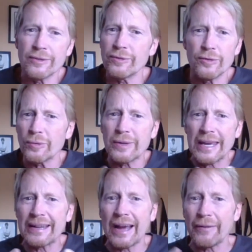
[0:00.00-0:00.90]
you
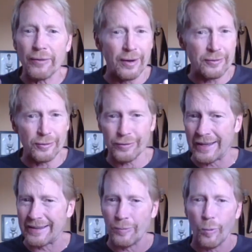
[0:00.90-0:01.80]
can't ever
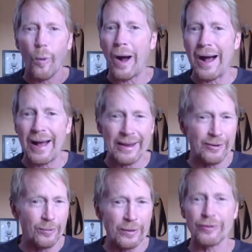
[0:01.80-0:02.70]
understand why
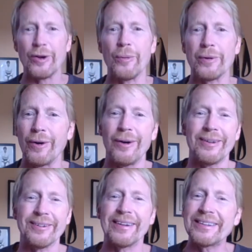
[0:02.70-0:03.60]
or what's going
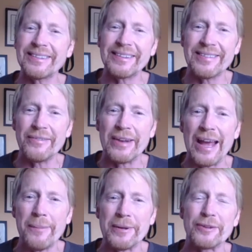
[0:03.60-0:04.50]
on or anything that's even
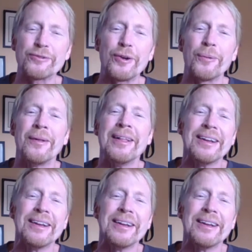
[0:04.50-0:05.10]
happening. So